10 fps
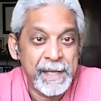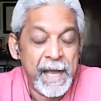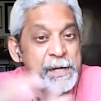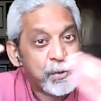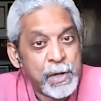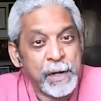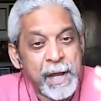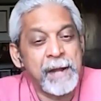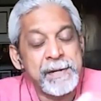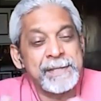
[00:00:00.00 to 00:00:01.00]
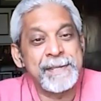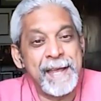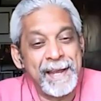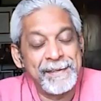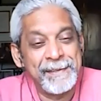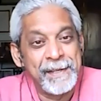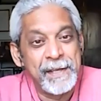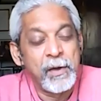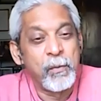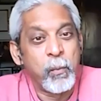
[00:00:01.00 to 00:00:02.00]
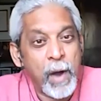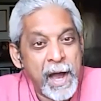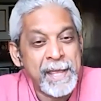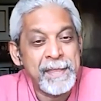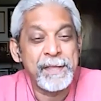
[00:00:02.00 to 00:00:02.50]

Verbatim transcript: I do not understand why